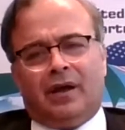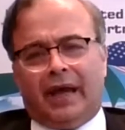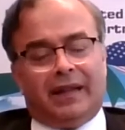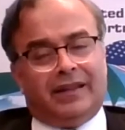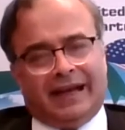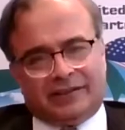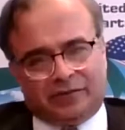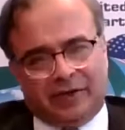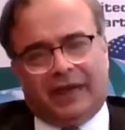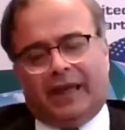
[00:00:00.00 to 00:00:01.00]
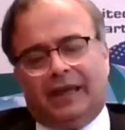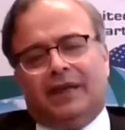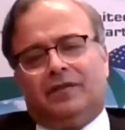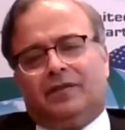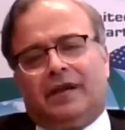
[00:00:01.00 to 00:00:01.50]
and that's why
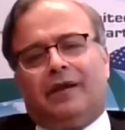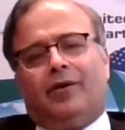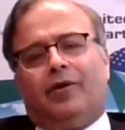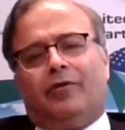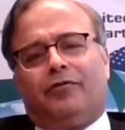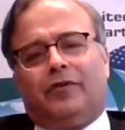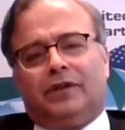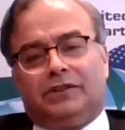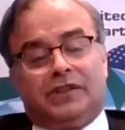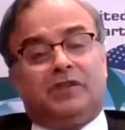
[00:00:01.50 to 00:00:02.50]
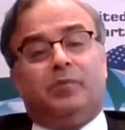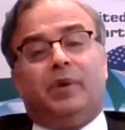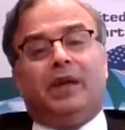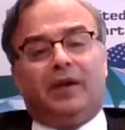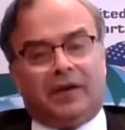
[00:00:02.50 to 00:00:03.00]
instead of just
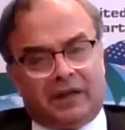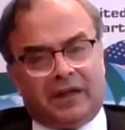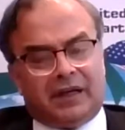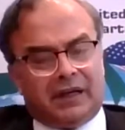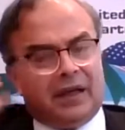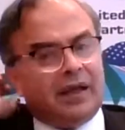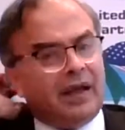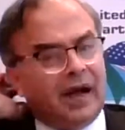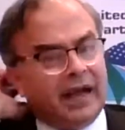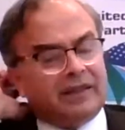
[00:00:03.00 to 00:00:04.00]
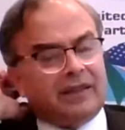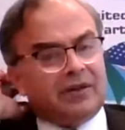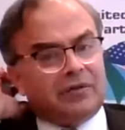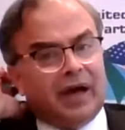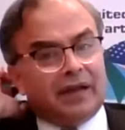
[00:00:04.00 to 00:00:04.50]
being critical, I think
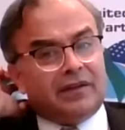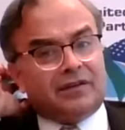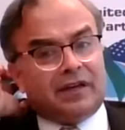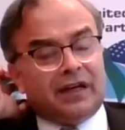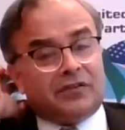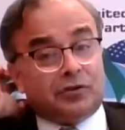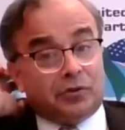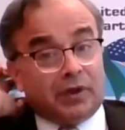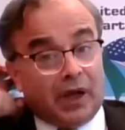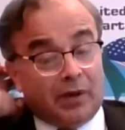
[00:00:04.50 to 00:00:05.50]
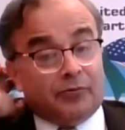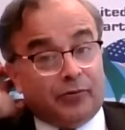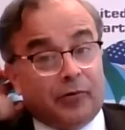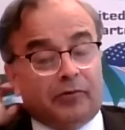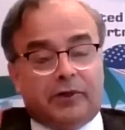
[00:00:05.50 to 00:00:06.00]
United States should come
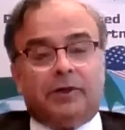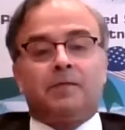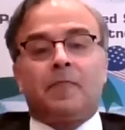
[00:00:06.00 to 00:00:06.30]
forward